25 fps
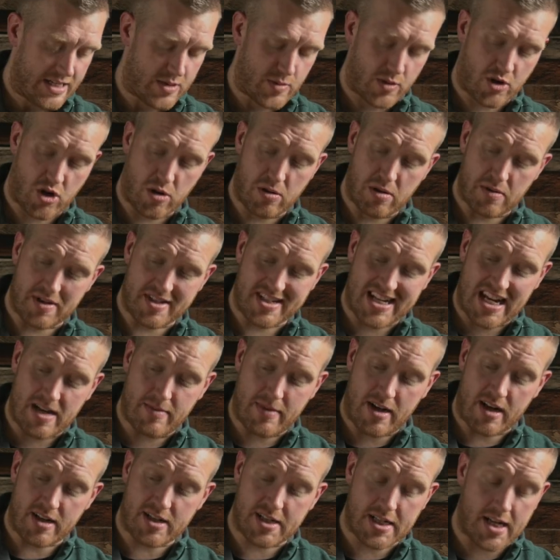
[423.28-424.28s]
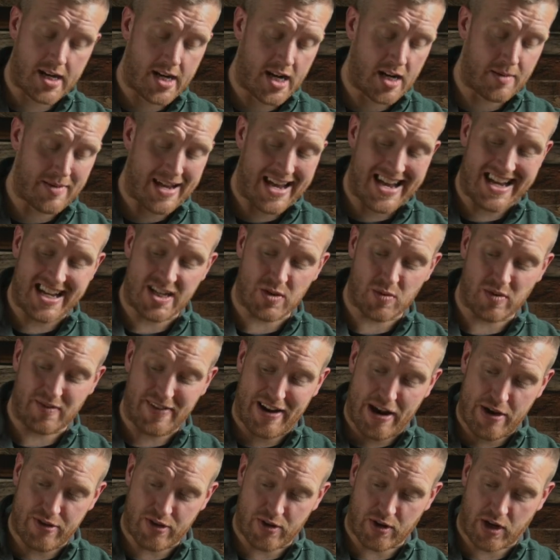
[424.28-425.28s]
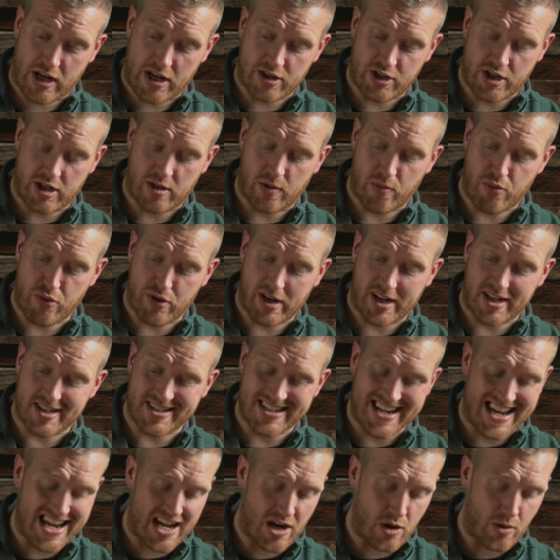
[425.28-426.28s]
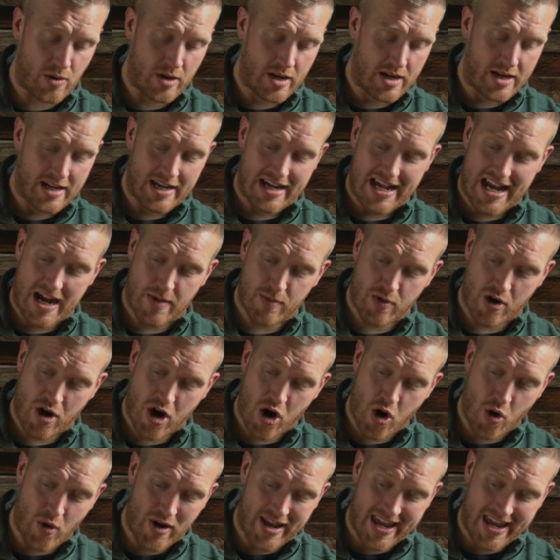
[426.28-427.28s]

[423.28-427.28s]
we're coming at the same amount of time as without the gentle breeze now, and we're only